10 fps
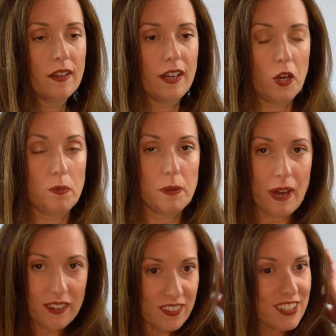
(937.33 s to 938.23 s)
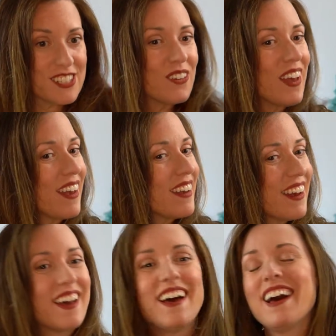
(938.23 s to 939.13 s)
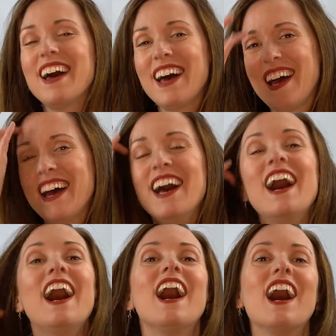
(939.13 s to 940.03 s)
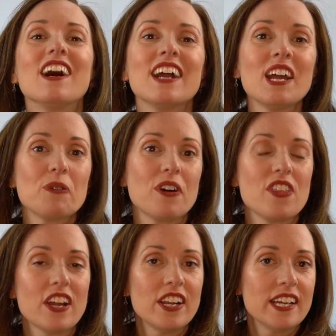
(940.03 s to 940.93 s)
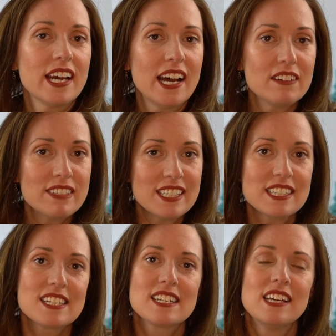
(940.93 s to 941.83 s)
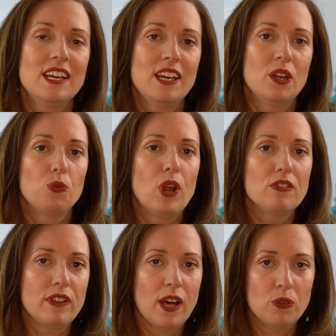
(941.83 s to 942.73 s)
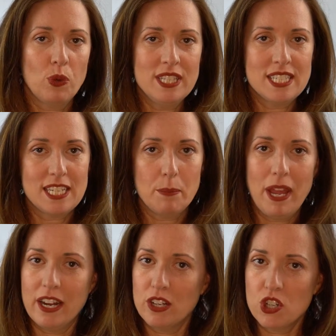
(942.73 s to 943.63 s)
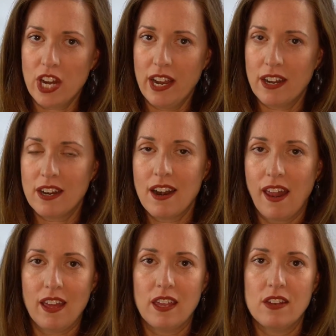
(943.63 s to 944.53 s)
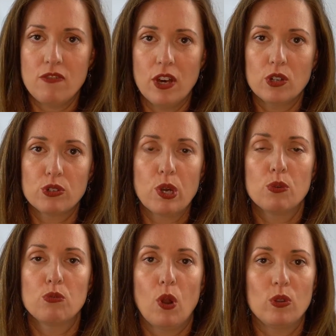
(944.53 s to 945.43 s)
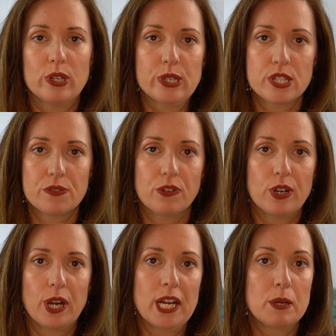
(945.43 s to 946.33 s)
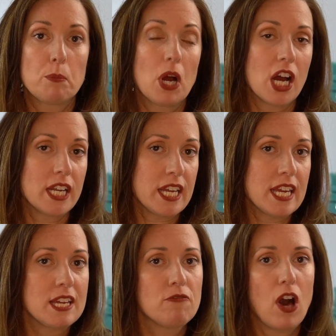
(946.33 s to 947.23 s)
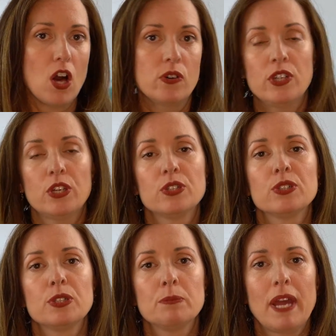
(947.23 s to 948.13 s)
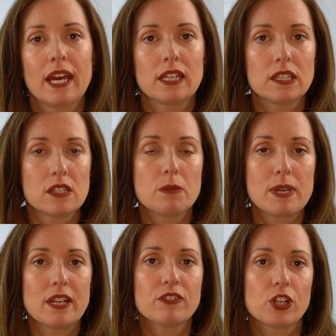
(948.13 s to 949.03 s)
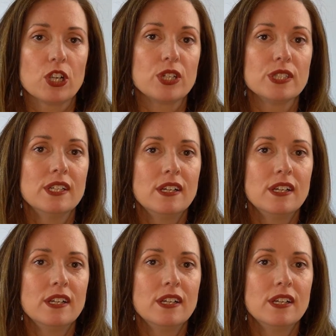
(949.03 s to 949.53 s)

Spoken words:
I hope the back looks okay. All right, well, there you have it. Revlon one-step hairdryer and Velcro rollers for body, volume, and a little bit of curl.